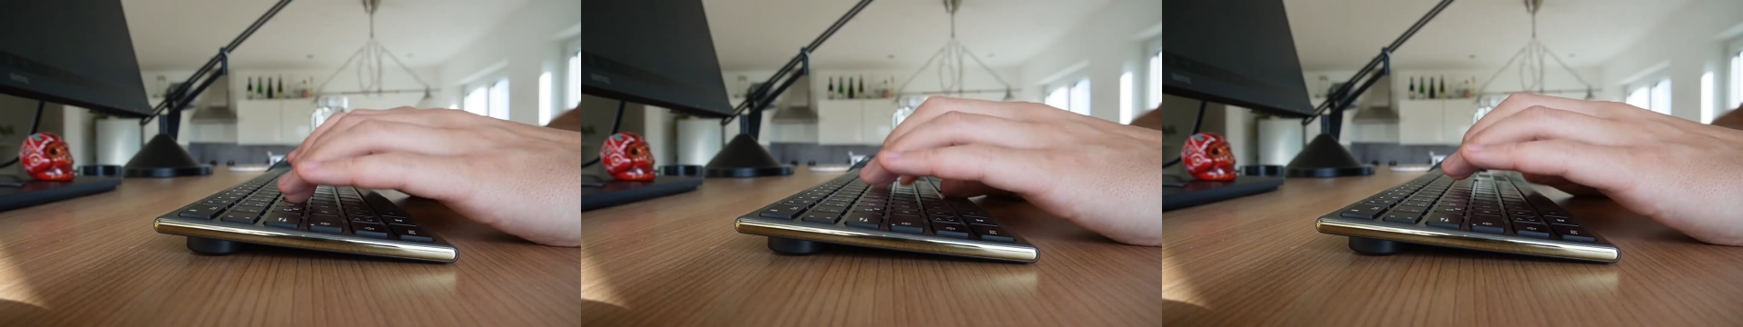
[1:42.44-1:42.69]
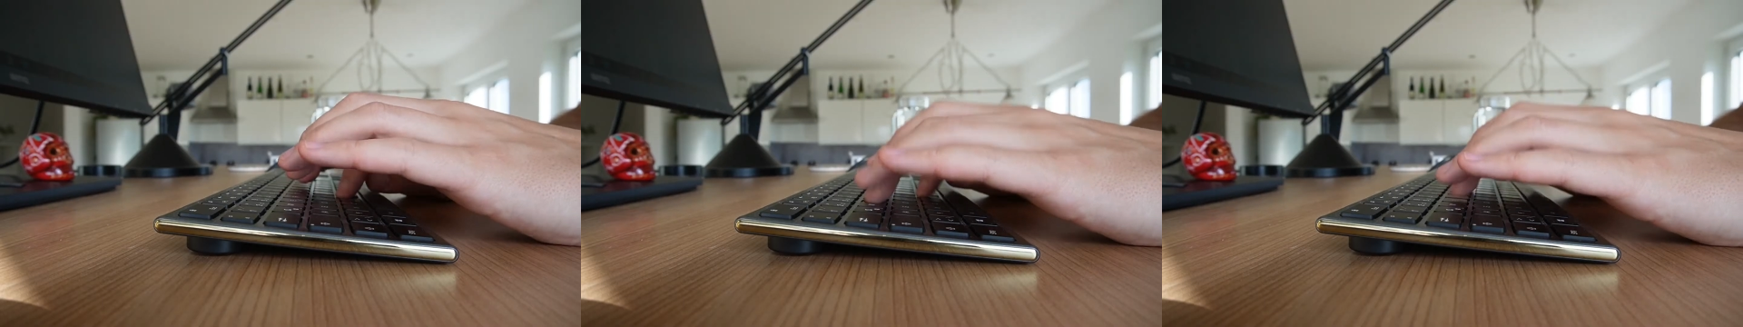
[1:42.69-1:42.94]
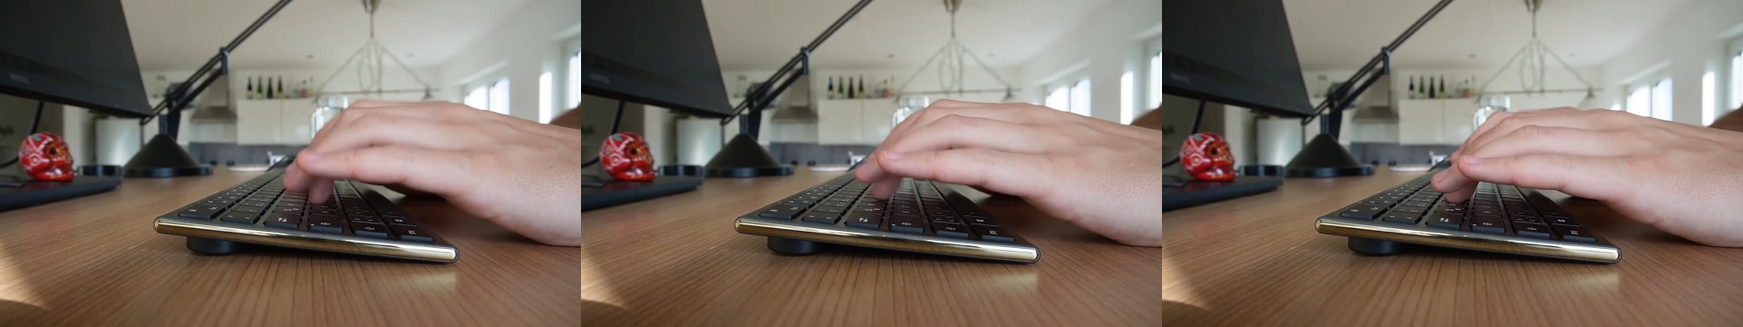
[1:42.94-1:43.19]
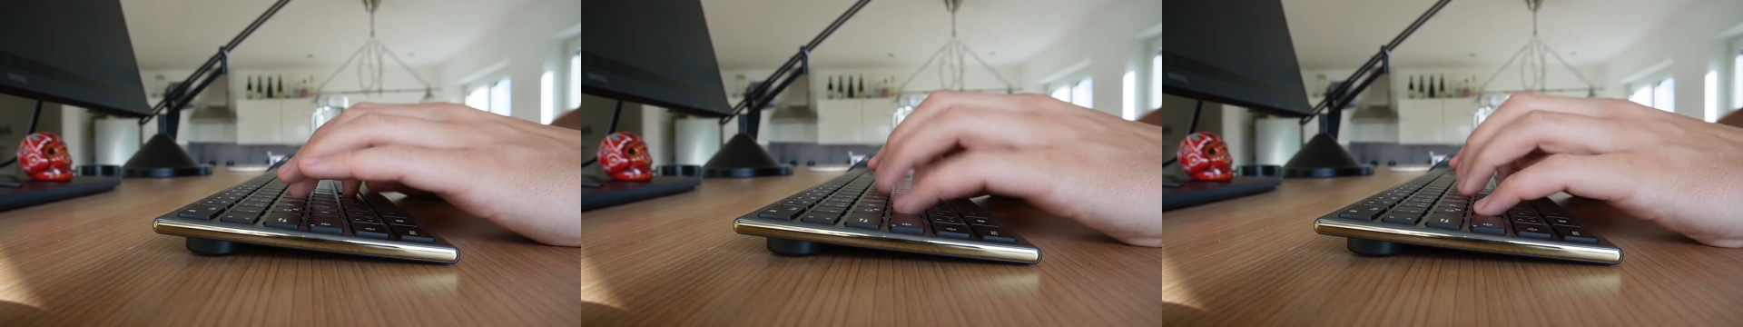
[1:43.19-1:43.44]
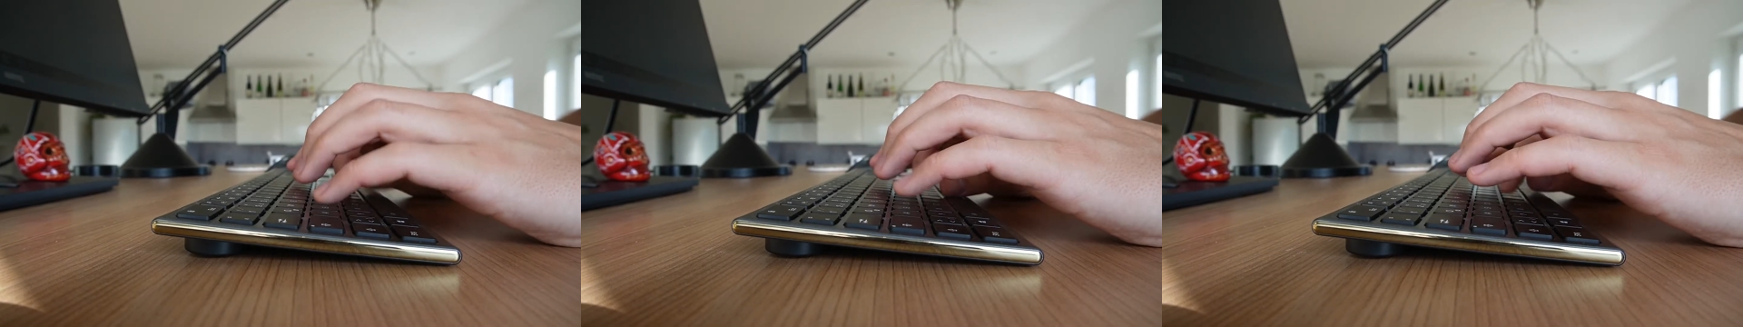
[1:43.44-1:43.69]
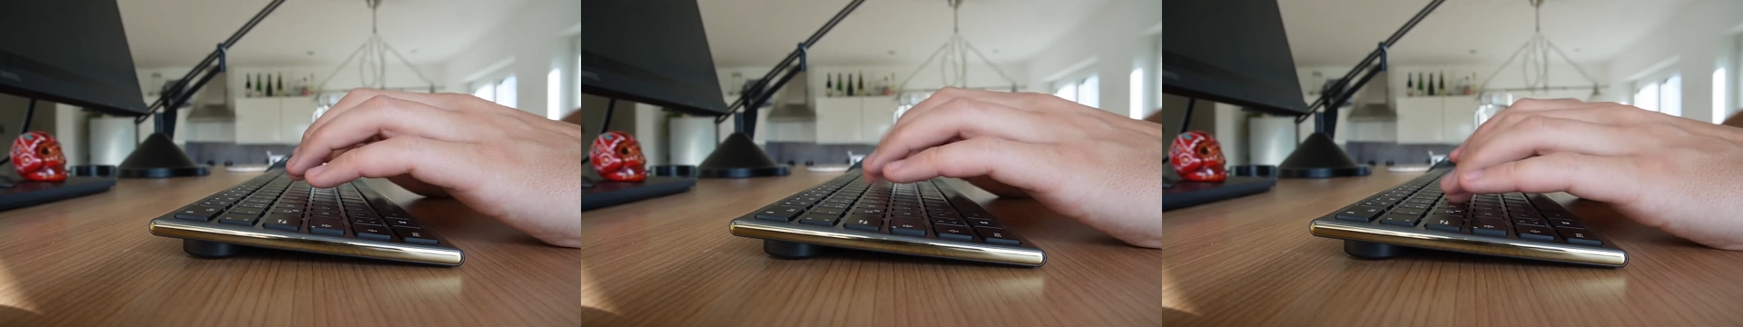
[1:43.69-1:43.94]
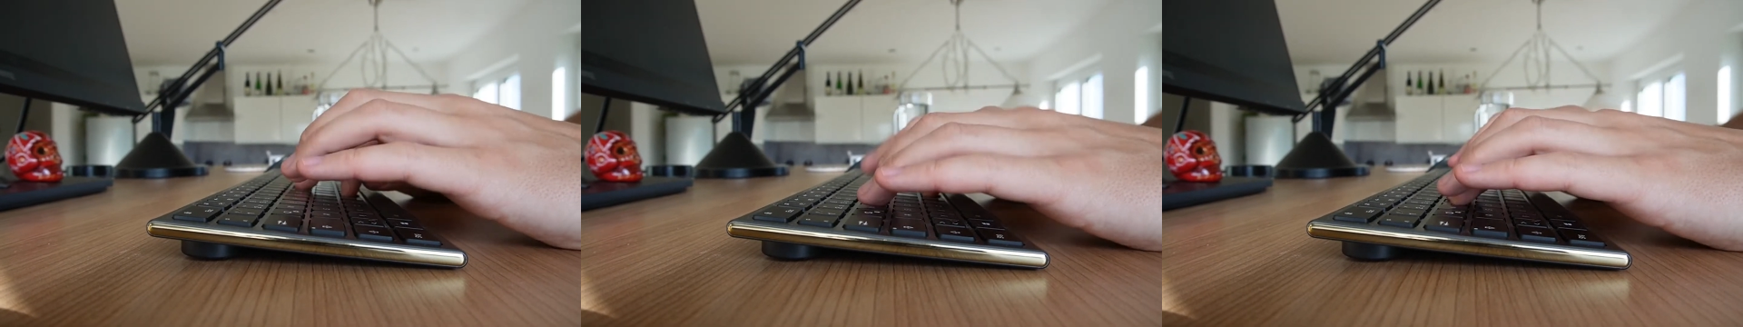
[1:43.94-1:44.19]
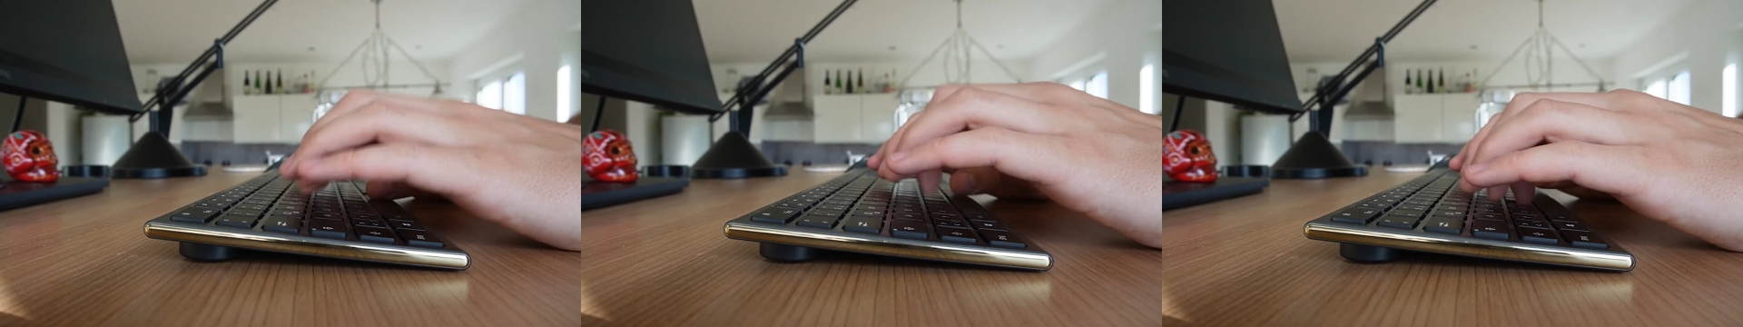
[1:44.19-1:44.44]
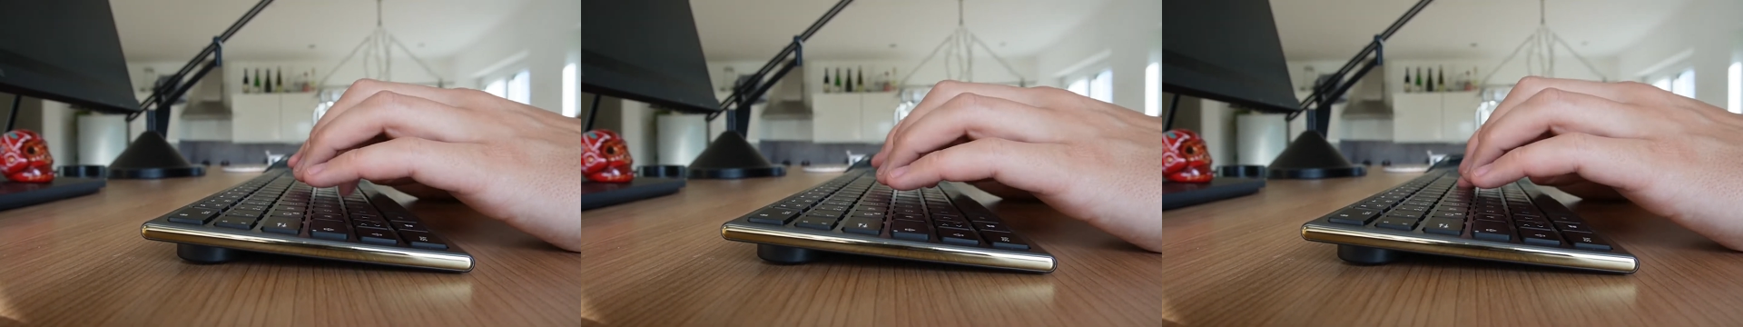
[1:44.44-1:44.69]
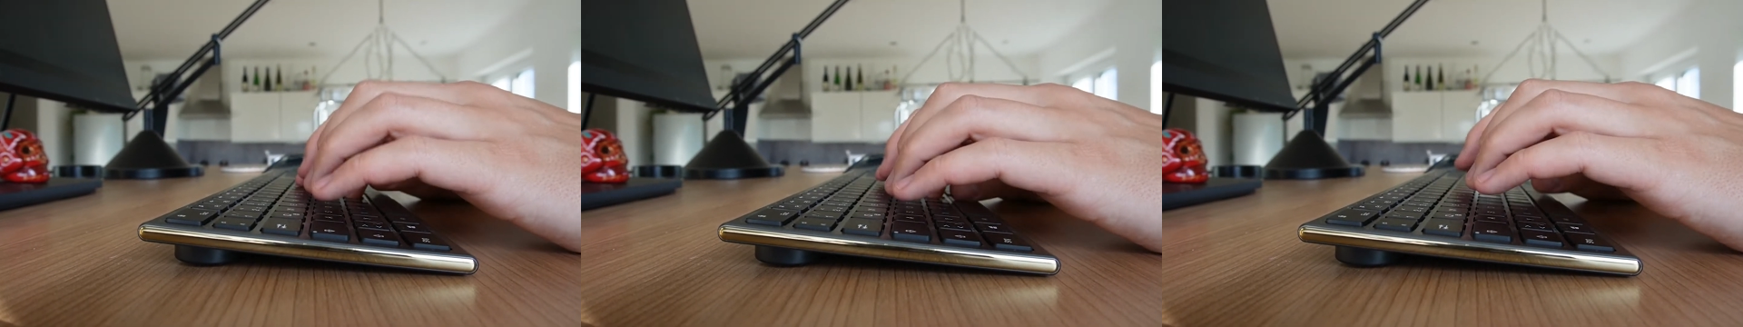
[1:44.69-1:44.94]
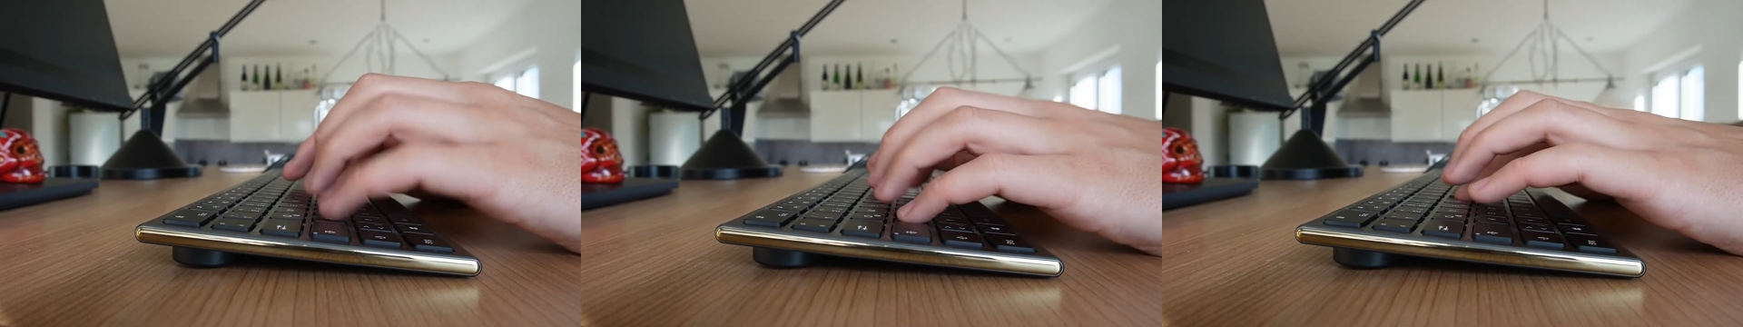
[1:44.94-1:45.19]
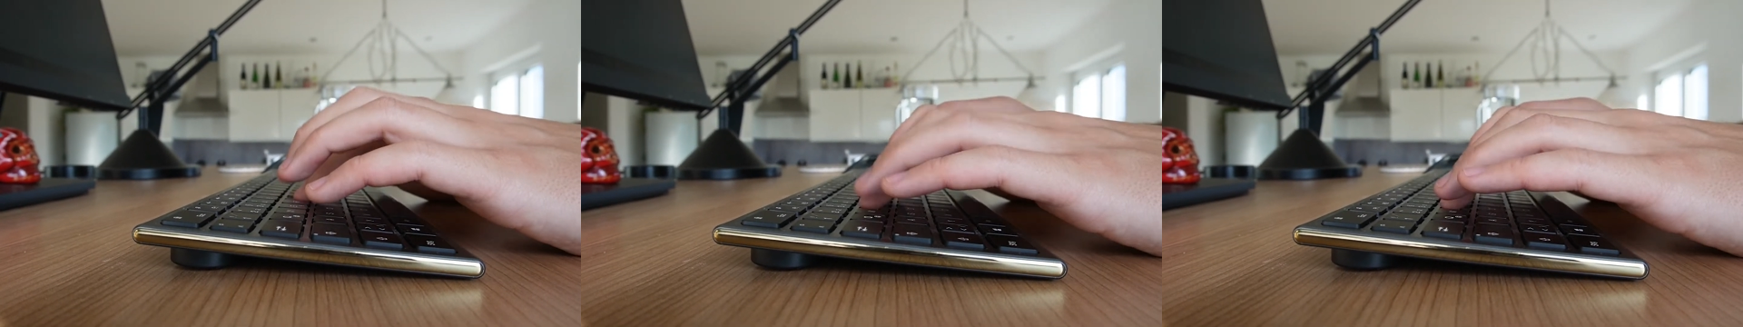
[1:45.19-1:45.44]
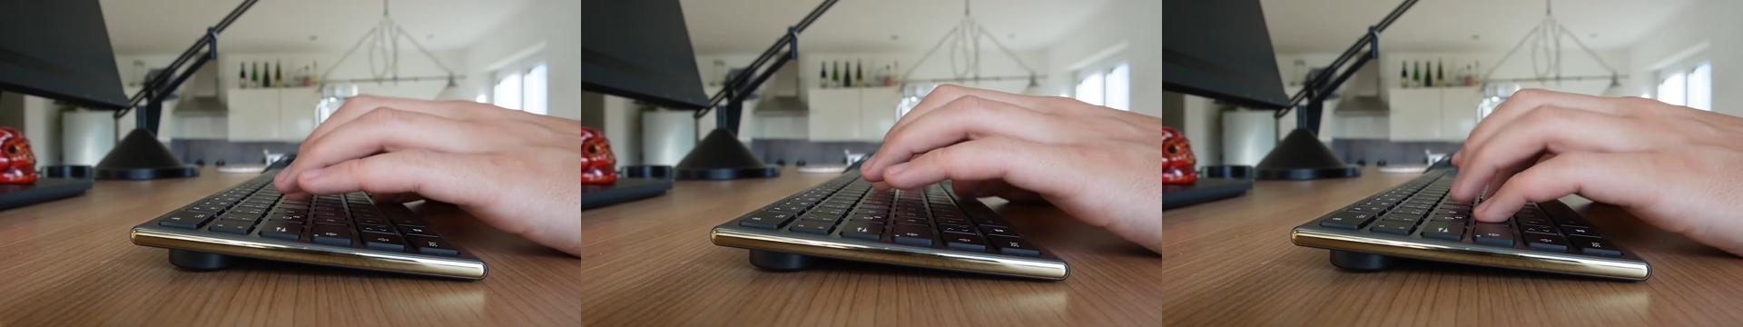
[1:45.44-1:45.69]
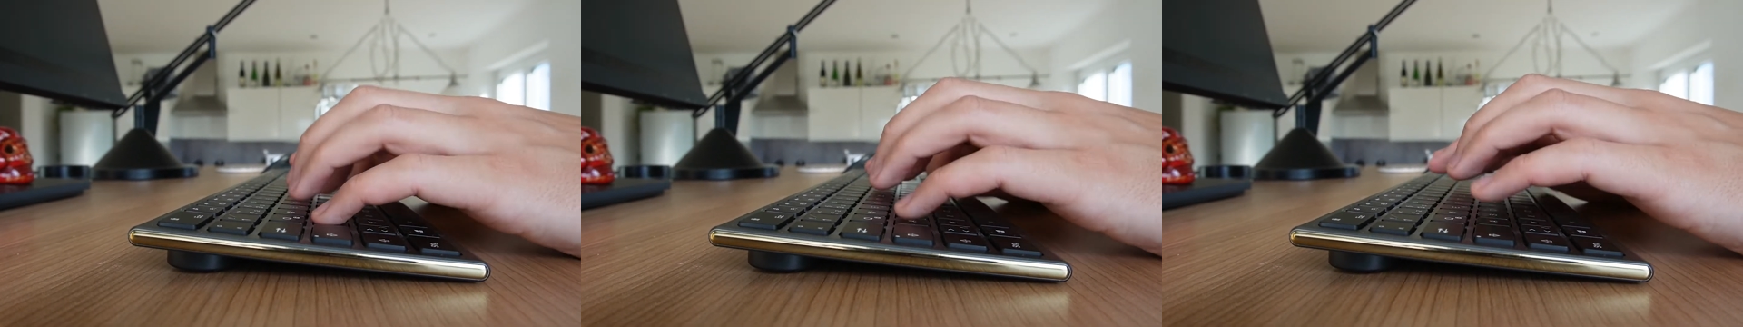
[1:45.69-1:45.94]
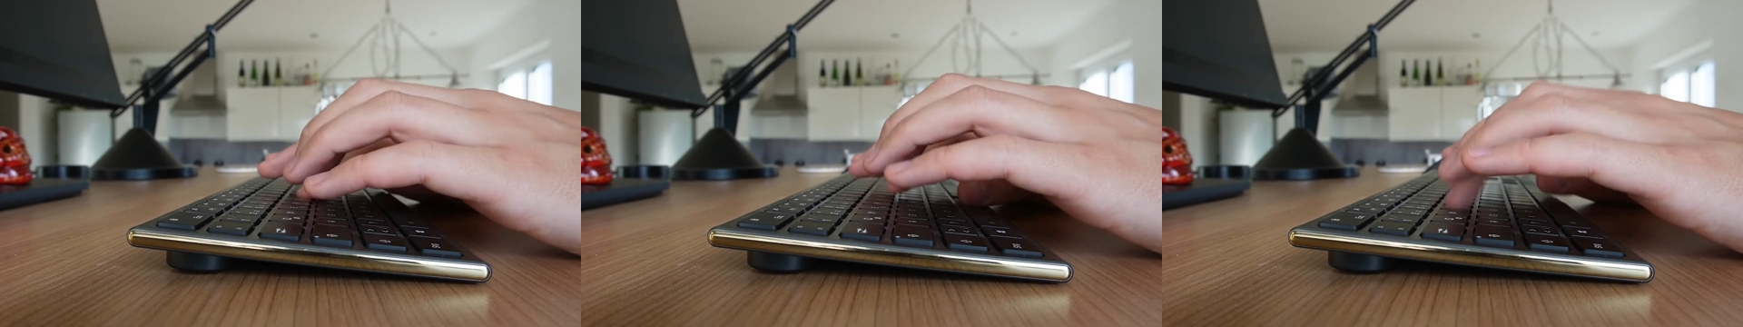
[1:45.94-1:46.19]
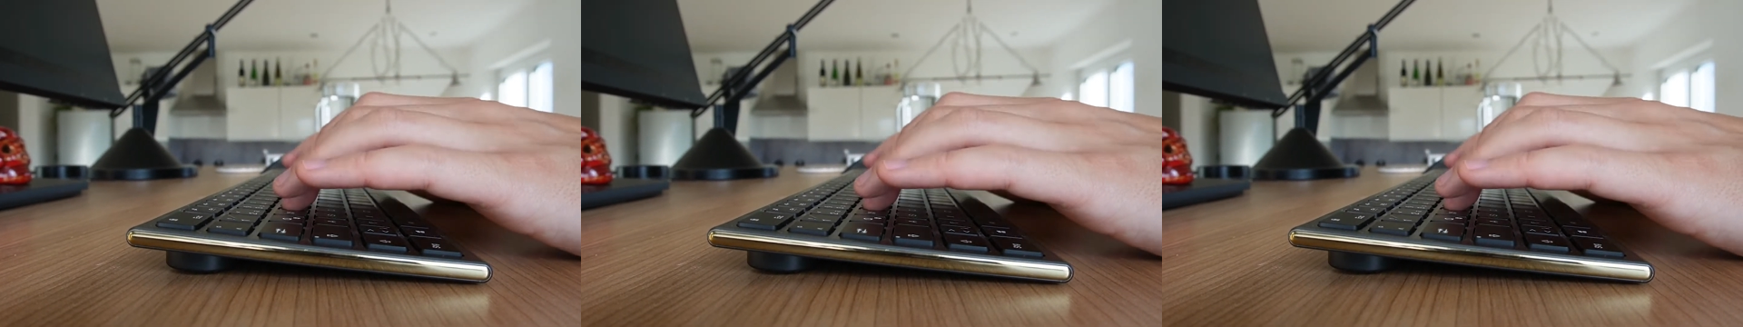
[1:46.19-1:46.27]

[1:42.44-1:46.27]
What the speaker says: No face is visible, so there are no lips to read.